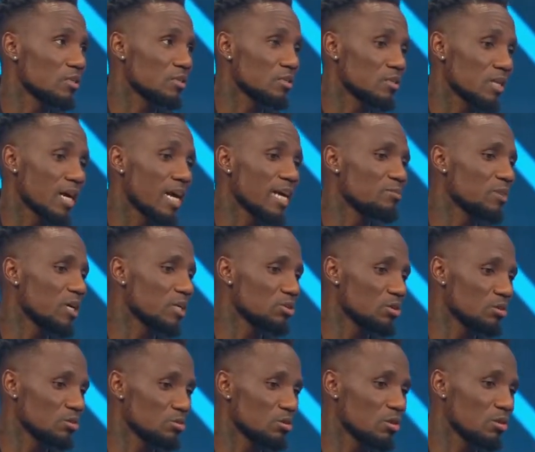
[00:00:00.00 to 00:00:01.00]
time
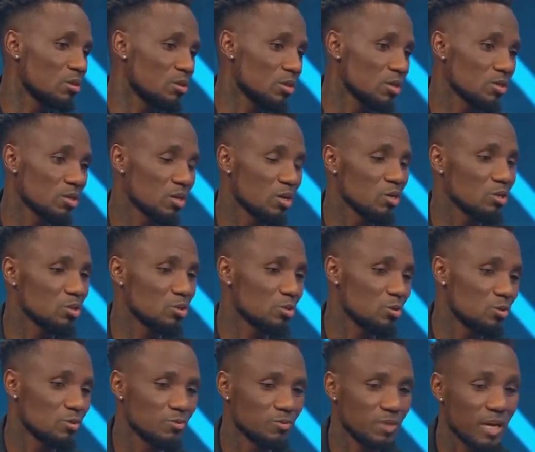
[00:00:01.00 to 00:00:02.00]
actually to turn things around?
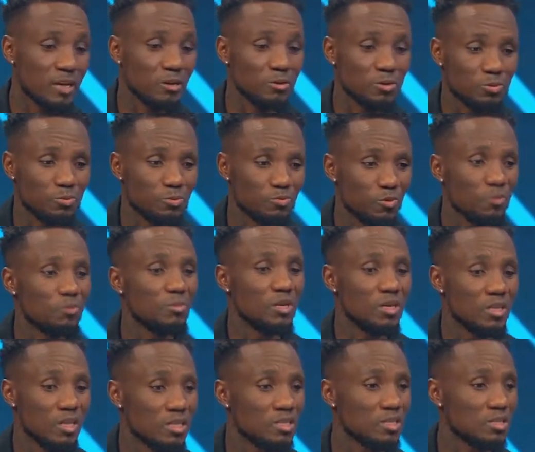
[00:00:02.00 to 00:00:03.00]
So that is, for me, that's